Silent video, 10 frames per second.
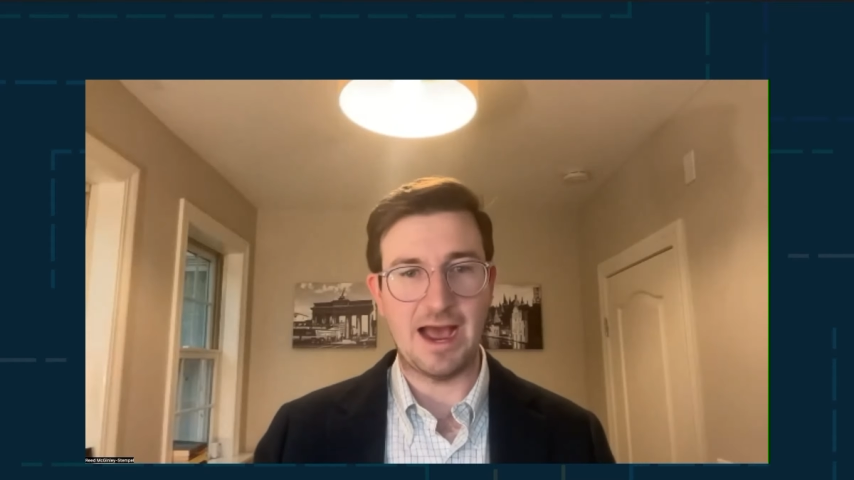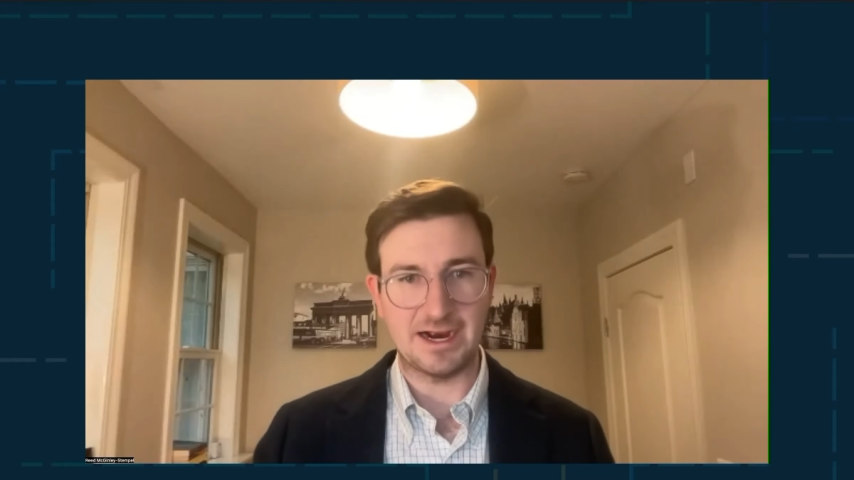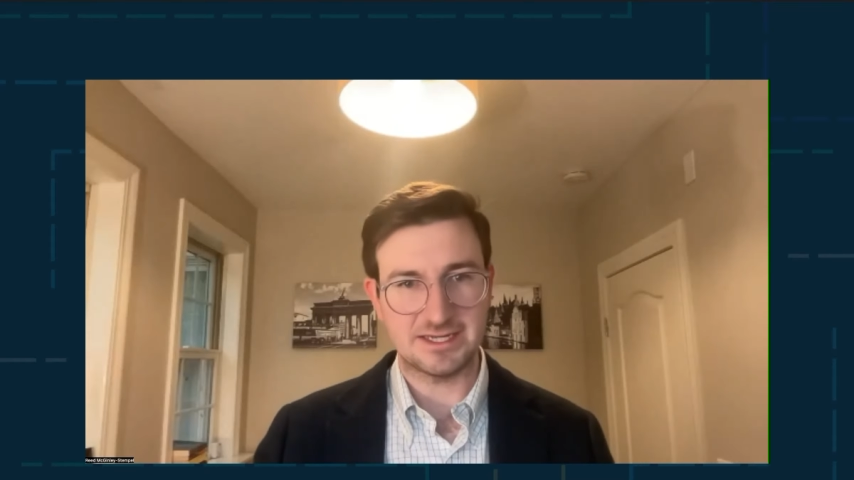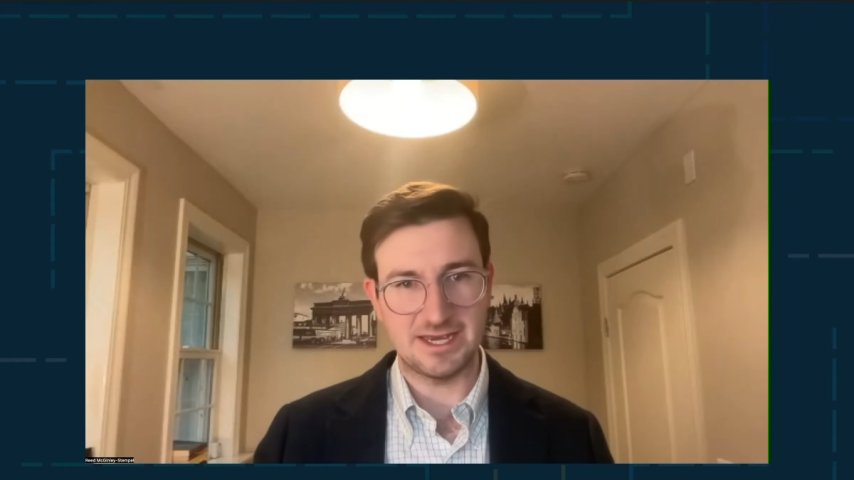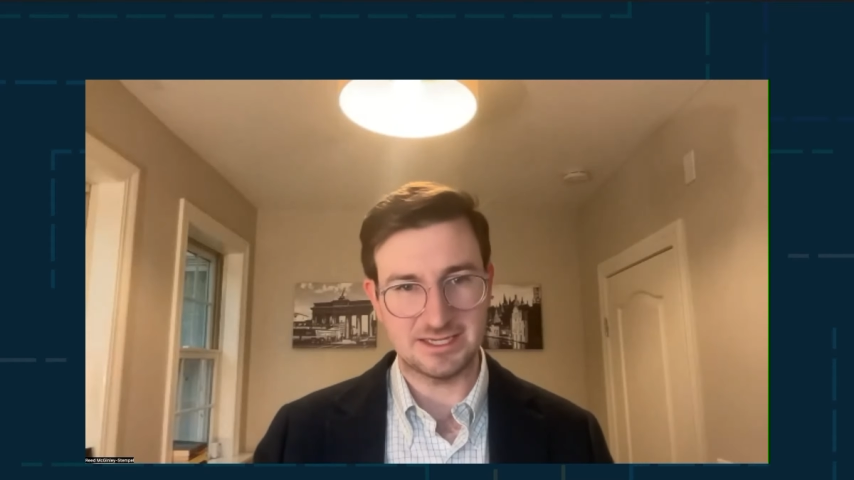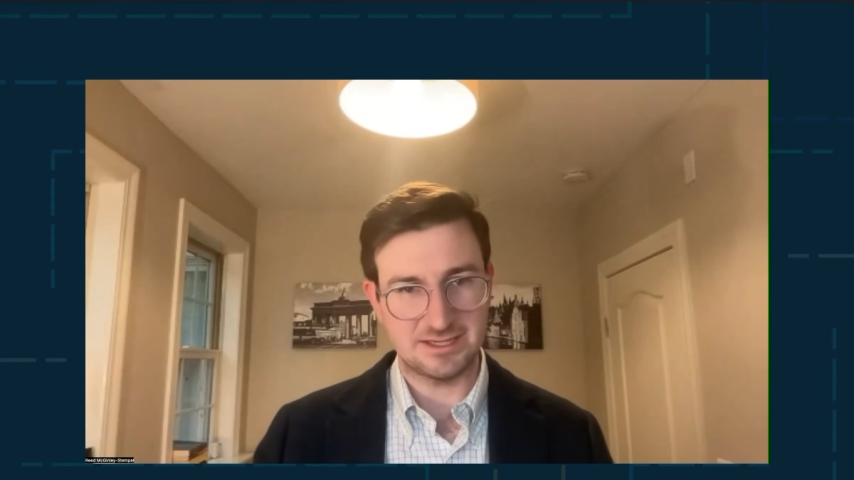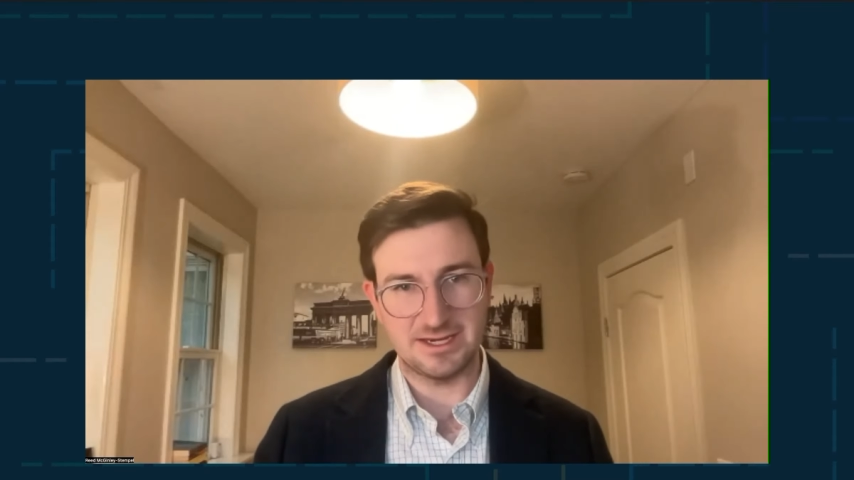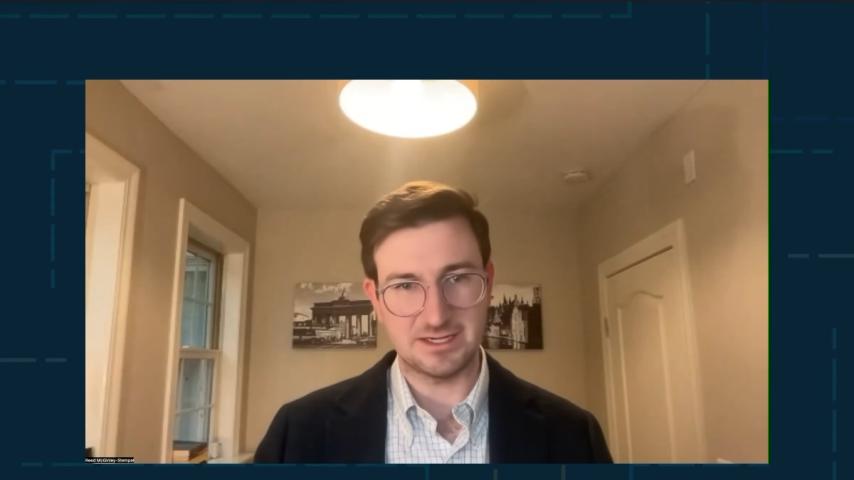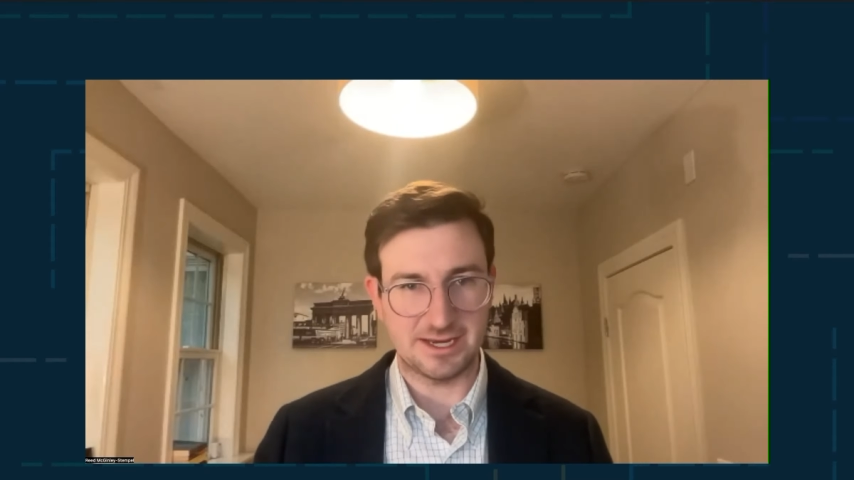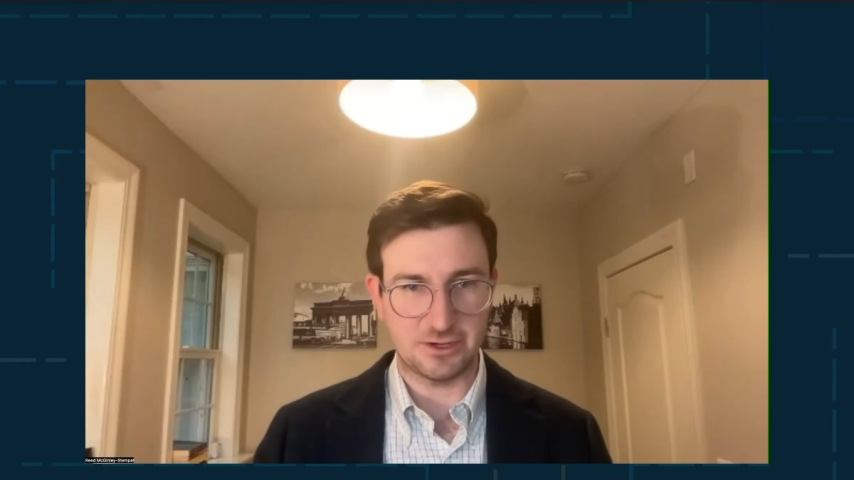access
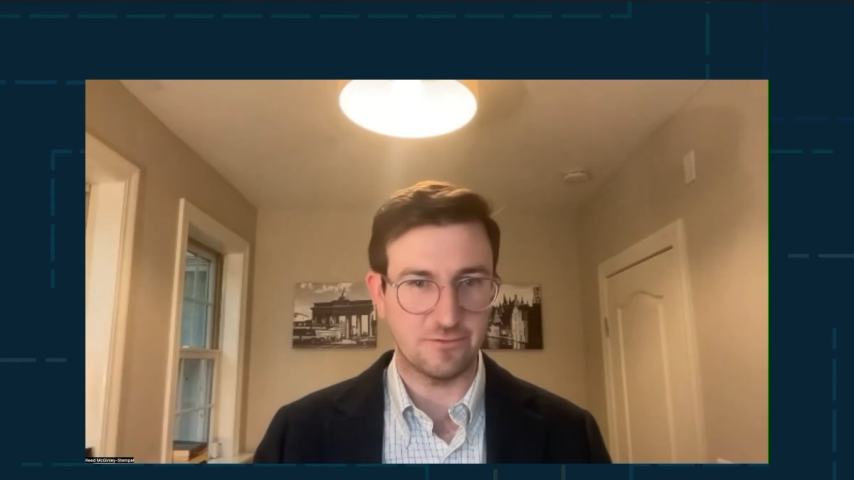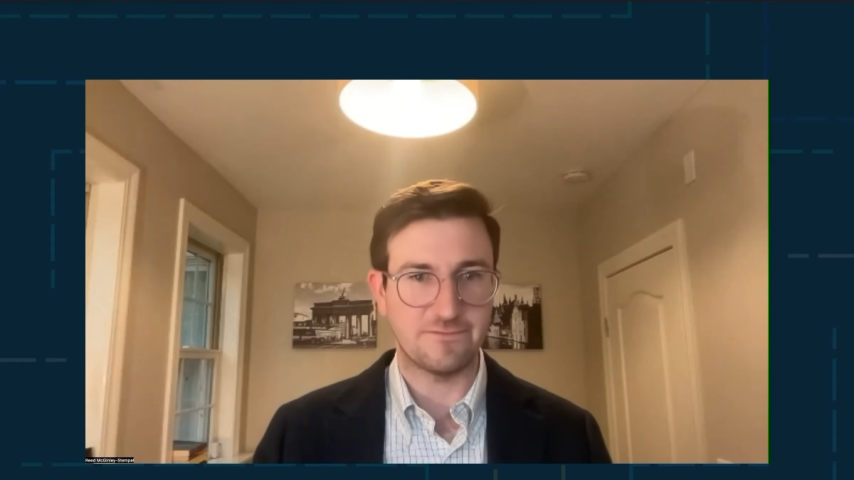things like your